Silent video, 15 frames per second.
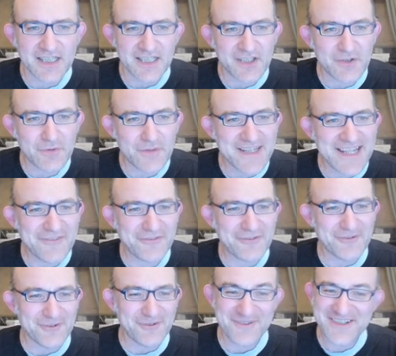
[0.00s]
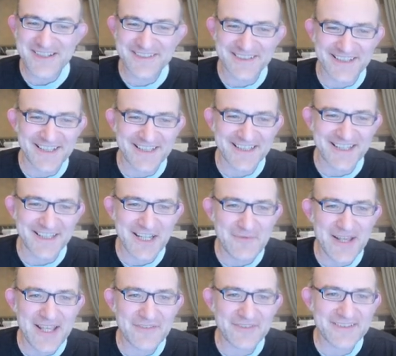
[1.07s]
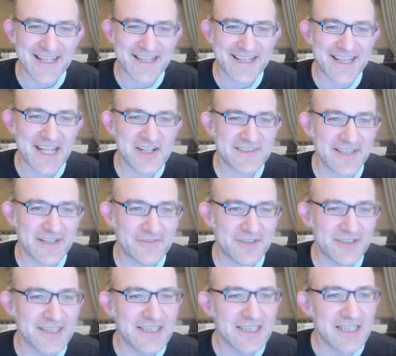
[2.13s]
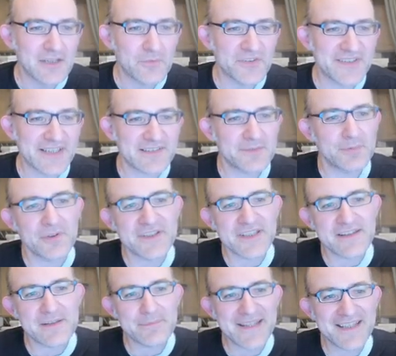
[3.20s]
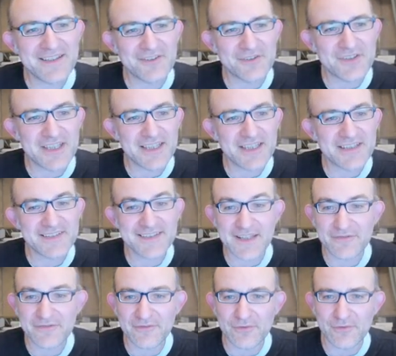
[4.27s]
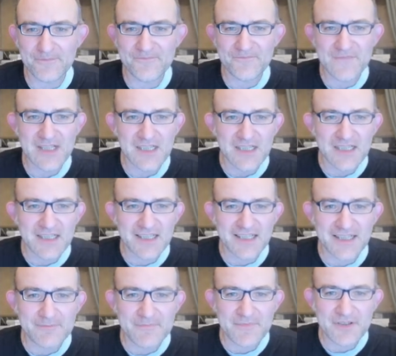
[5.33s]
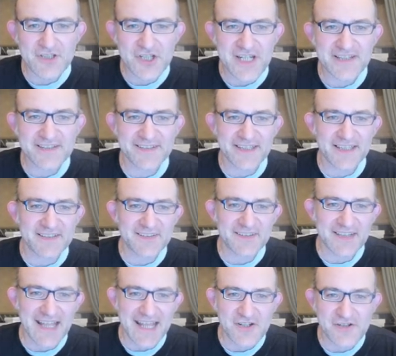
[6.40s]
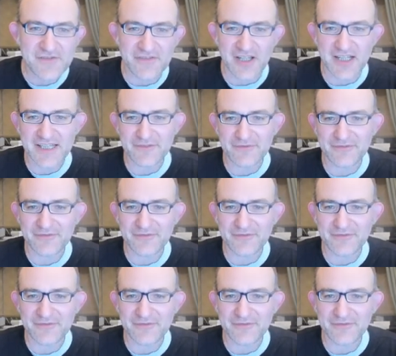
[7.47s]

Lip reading: queen e4, which is a cunning way of attacking h7 whilst exploiting the pin on c4. G6, h5,